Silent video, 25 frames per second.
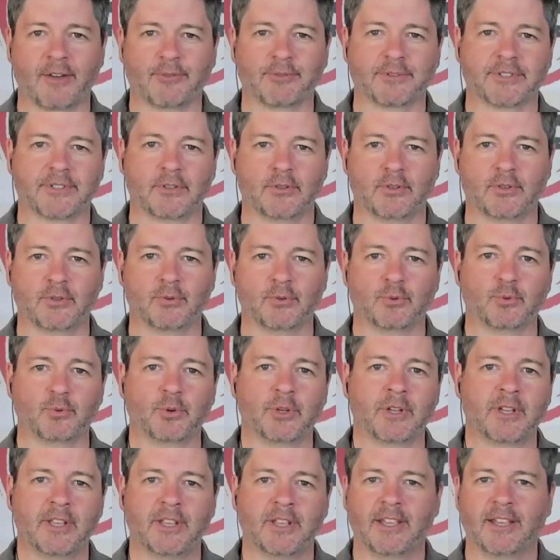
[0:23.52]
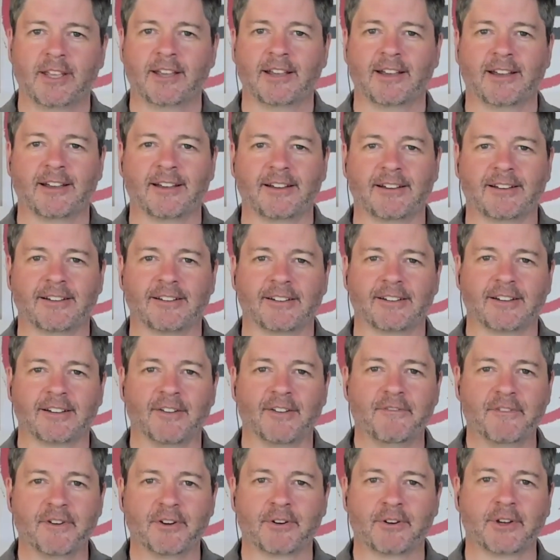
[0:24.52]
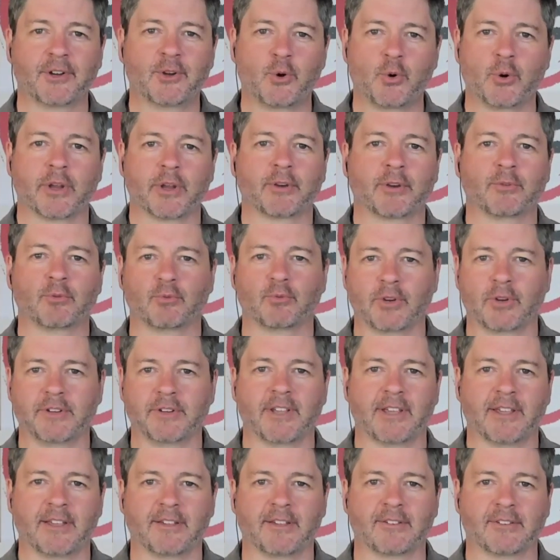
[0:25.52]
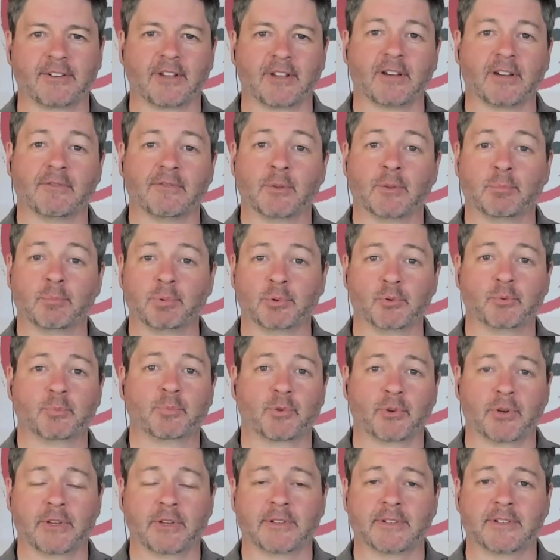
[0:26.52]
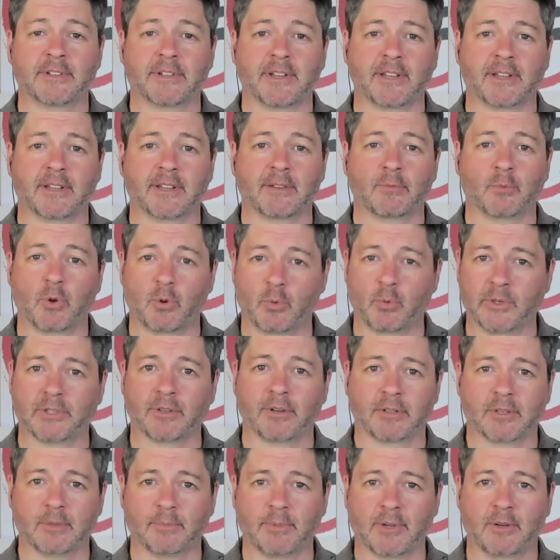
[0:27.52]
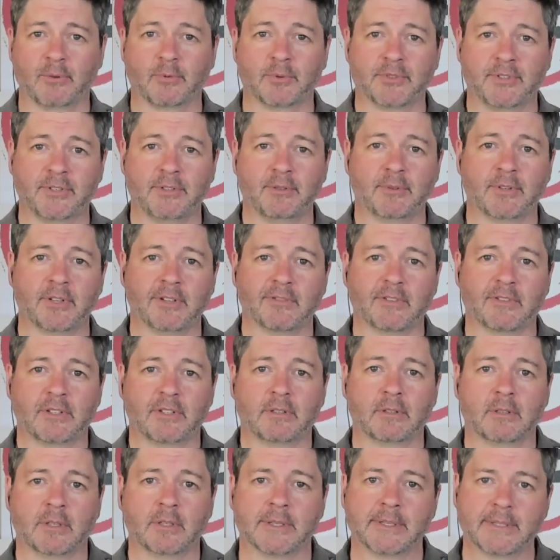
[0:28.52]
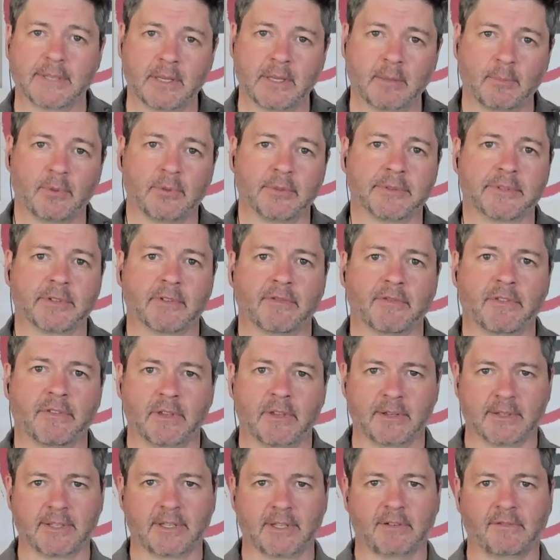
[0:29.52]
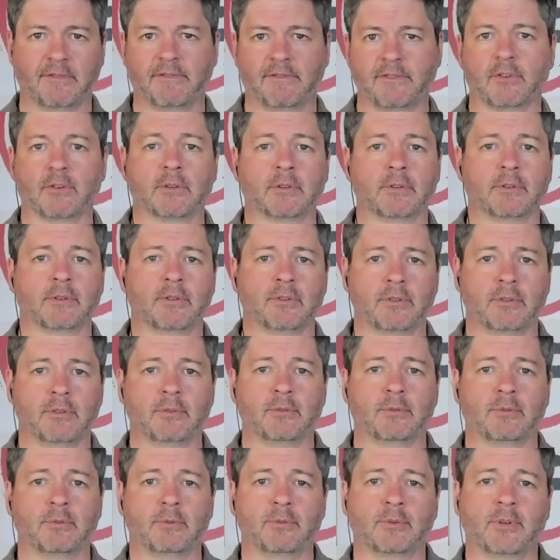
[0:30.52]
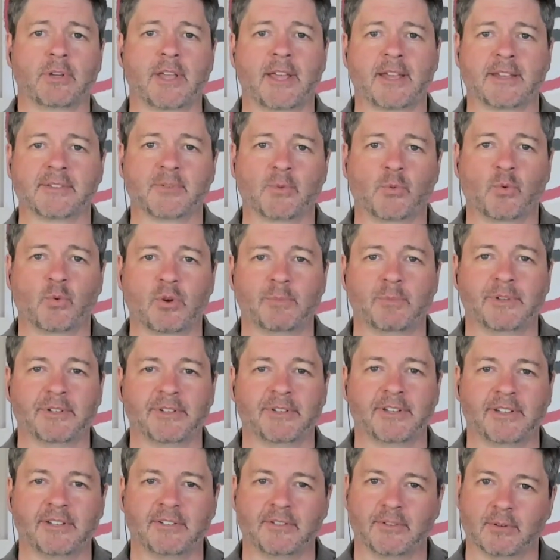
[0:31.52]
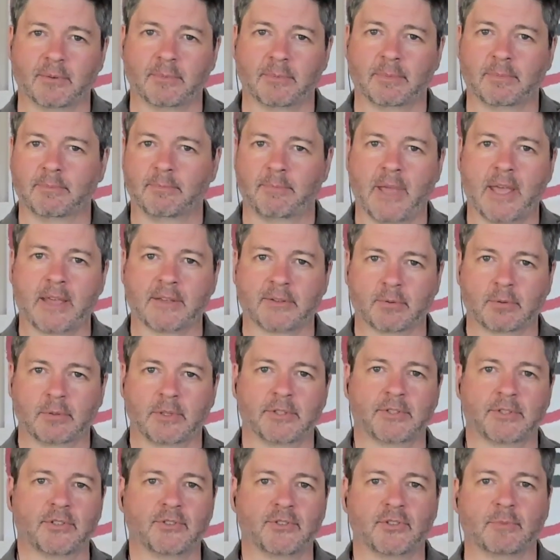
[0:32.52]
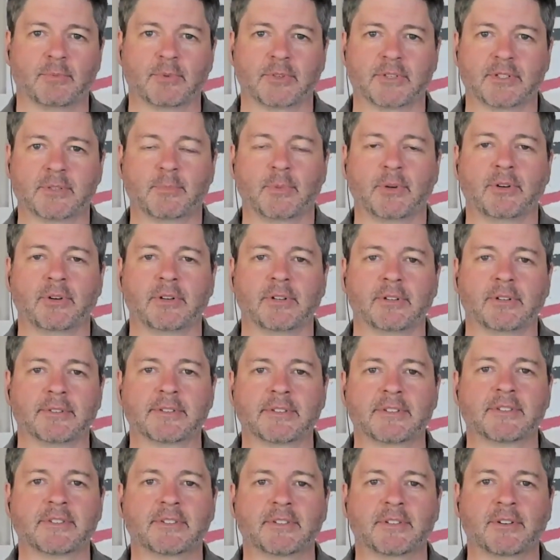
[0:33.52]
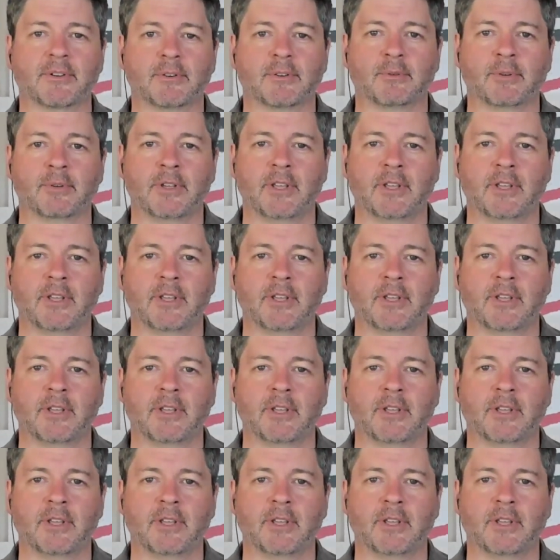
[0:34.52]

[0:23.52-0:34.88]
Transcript: is to do uh, a very quick rundown of the blueprint. And what we talked about was you giving examples of things that have felt good to you as a woman in your past relationship experience. So